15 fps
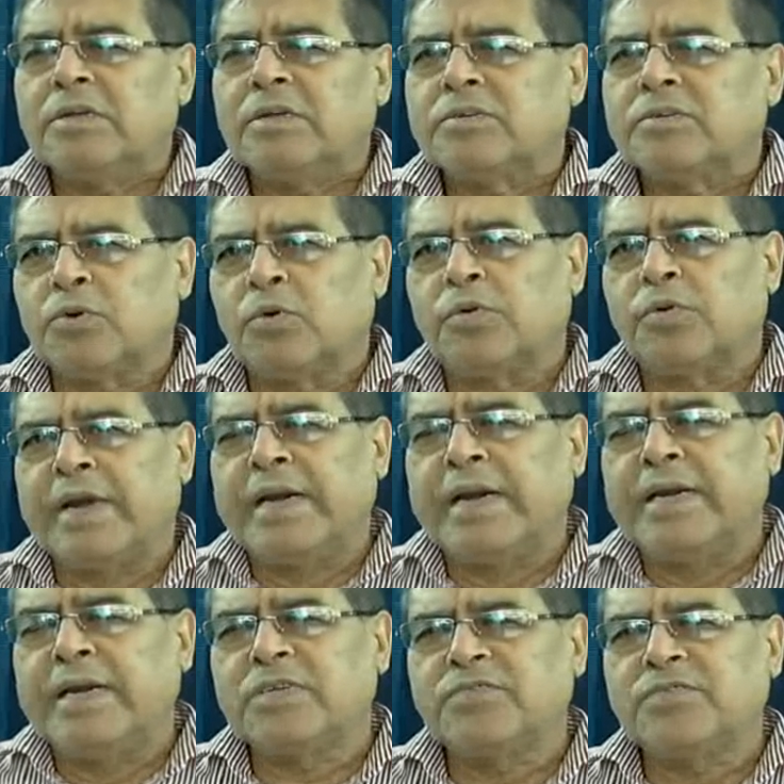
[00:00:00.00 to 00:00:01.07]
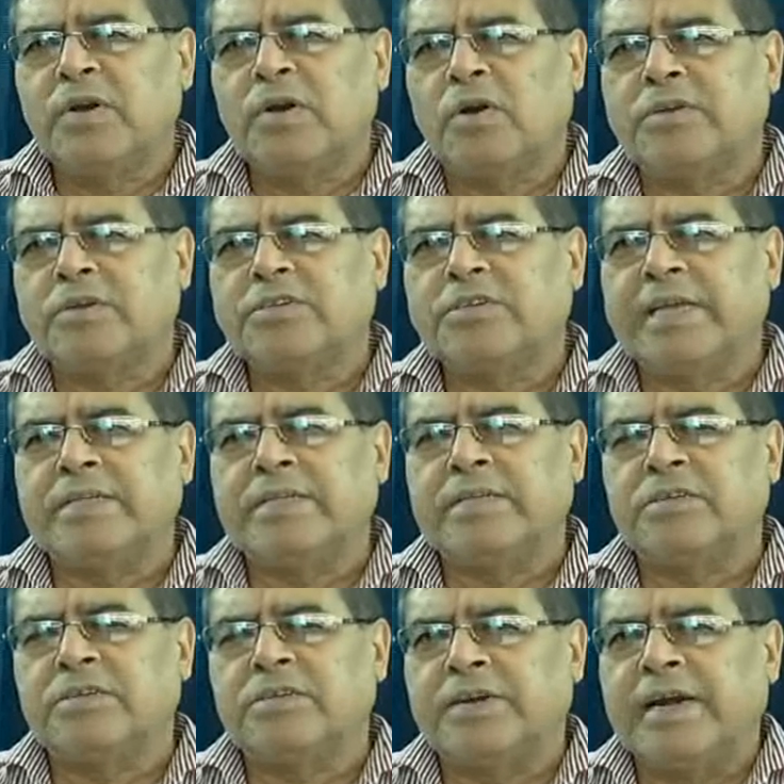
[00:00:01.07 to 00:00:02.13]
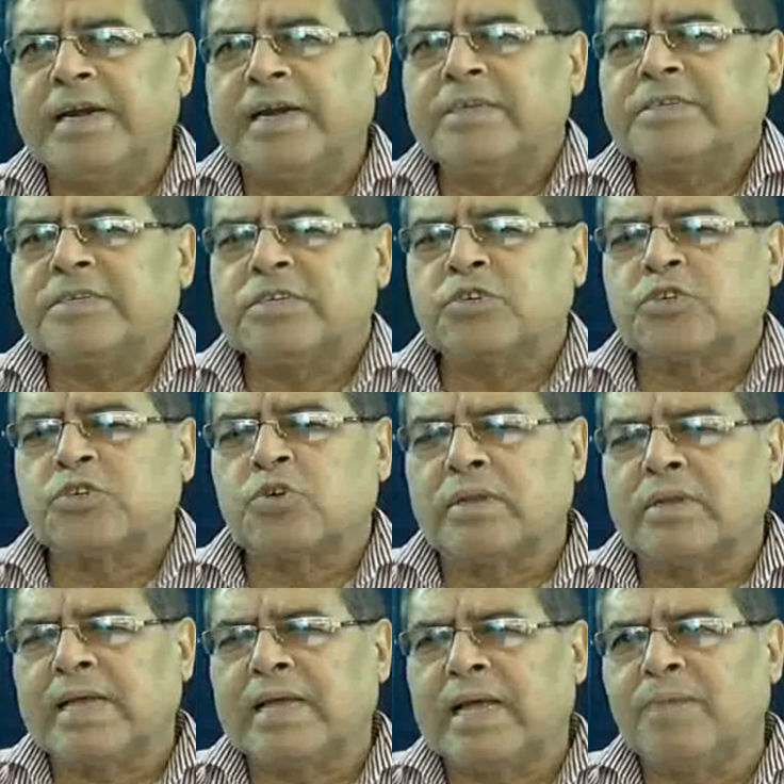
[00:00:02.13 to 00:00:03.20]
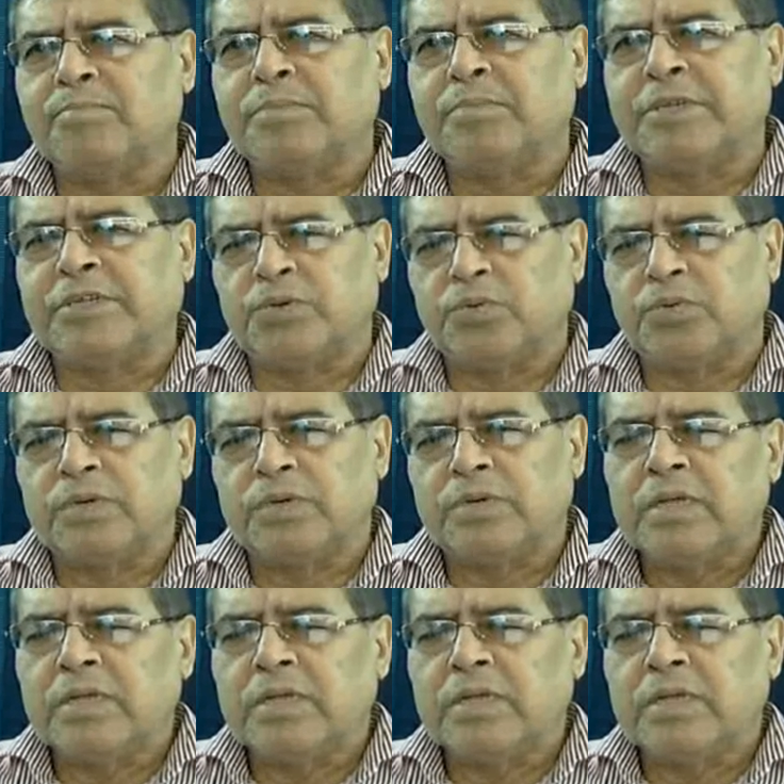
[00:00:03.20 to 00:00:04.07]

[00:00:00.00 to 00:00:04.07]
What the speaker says: So radius will not change. This radius is called the amplitude.